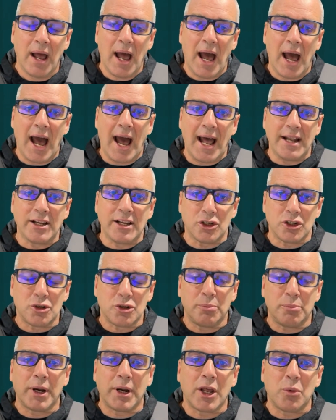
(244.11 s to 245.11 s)
And
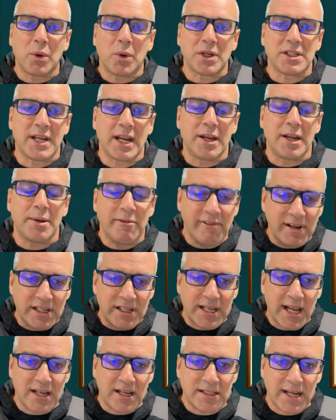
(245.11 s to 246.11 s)
somebody had once said to me,
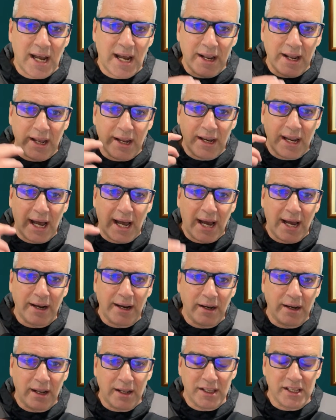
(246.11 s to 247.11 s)
Restart Saturday at 9.
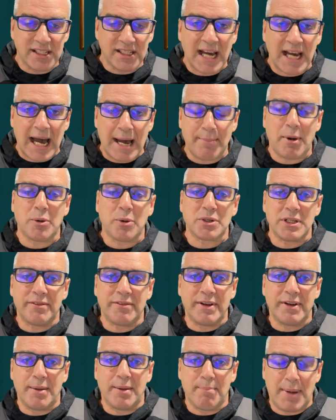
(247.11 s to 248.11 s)
At the time, I was
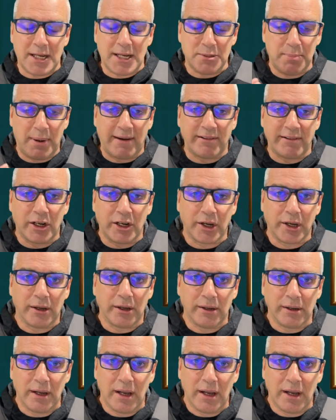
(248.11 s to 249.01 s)
living in mass paranoia.